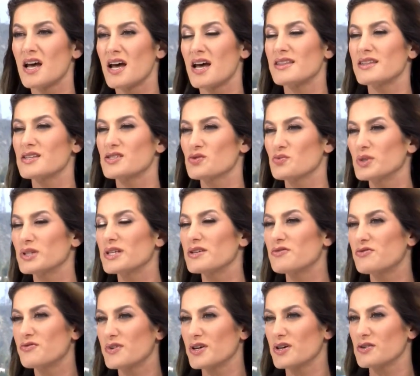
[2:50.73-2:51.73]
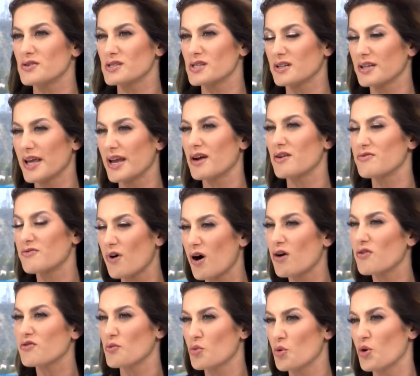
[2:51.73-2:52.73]
and this really feels like a fall
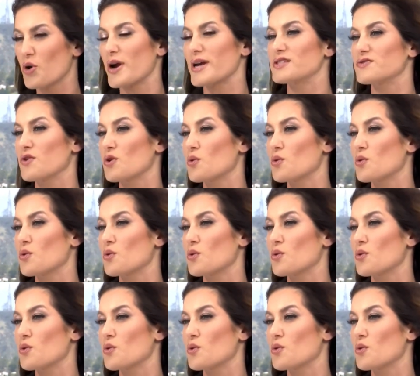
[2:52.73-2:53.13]
from grace for